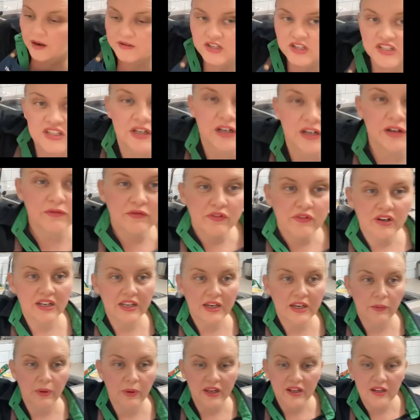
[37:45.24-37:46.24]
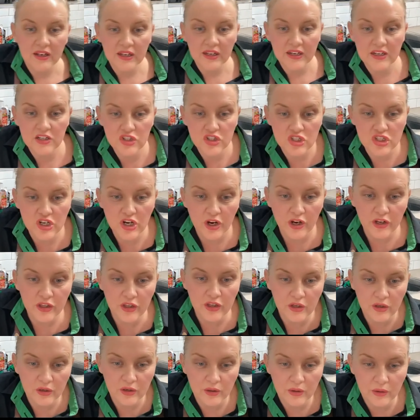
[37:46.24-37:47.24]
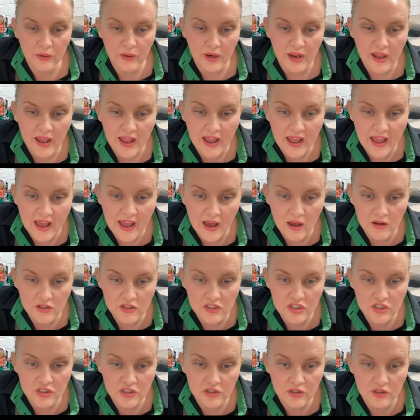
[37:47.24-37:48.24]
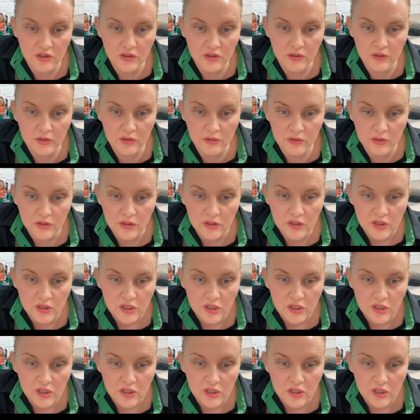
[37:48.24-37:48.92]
I'm just going to really quickly show you how to